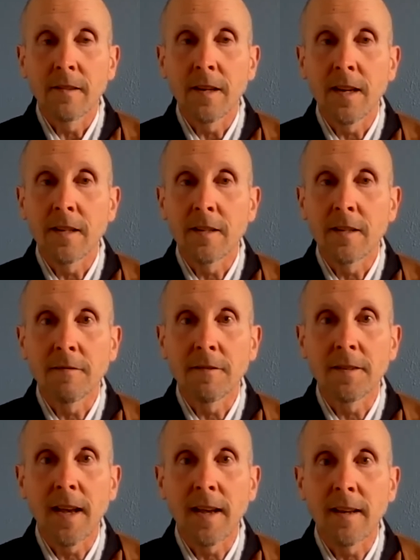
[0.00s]
lineage of
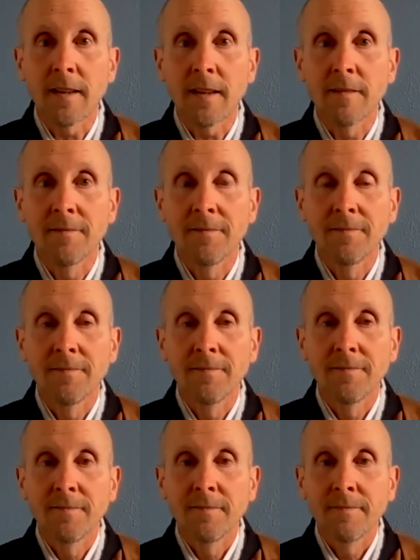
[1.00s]
Zen.
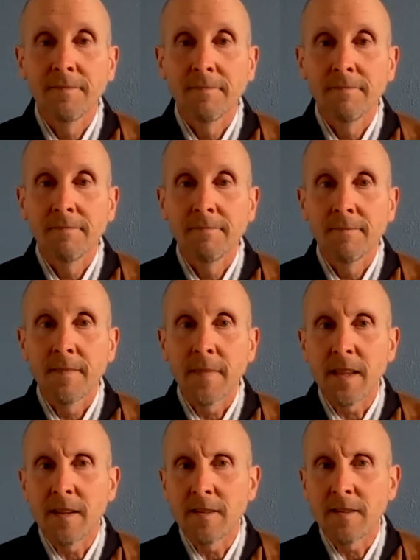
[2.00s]

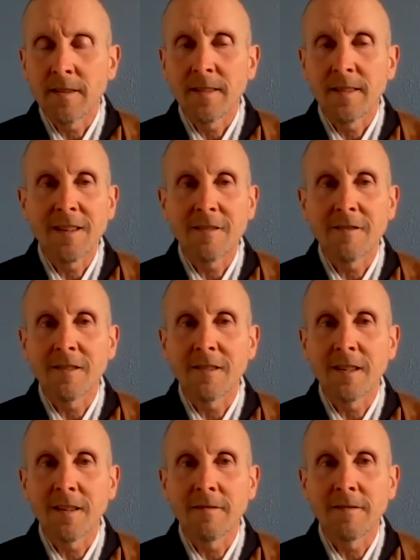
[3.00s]
These teachers
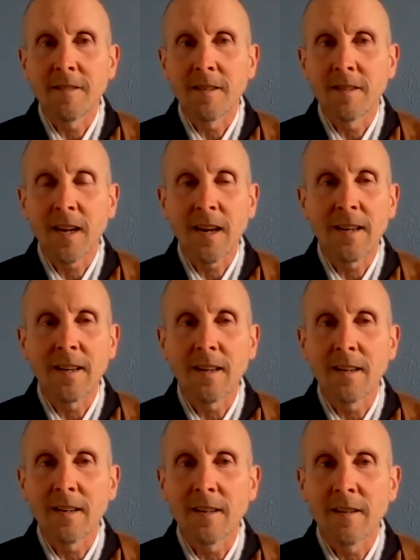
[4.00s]
lived in
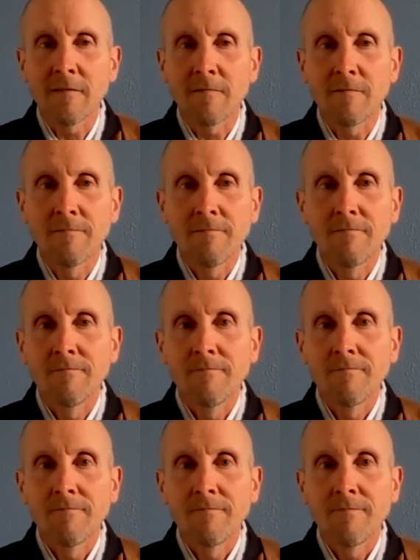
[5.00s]
China in
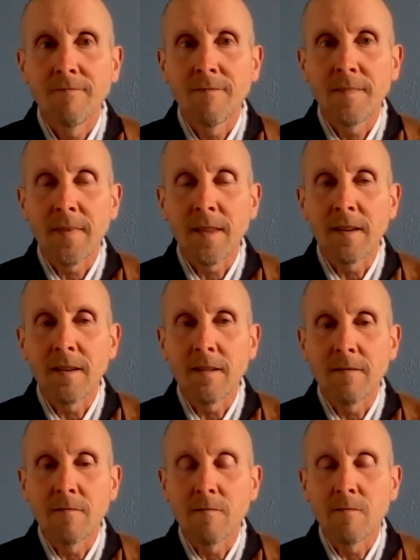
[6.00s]
the
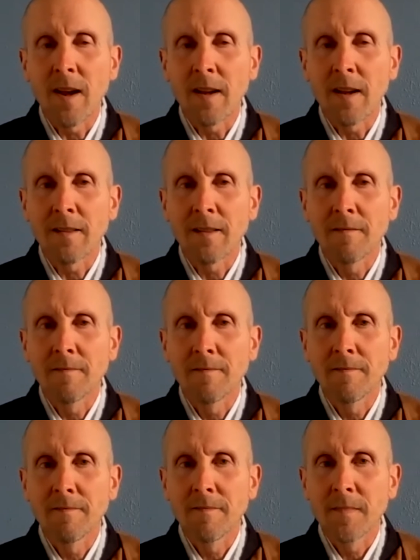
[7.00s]
9th
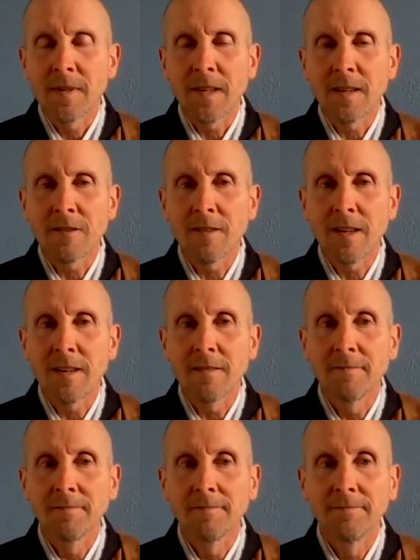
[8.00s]
century,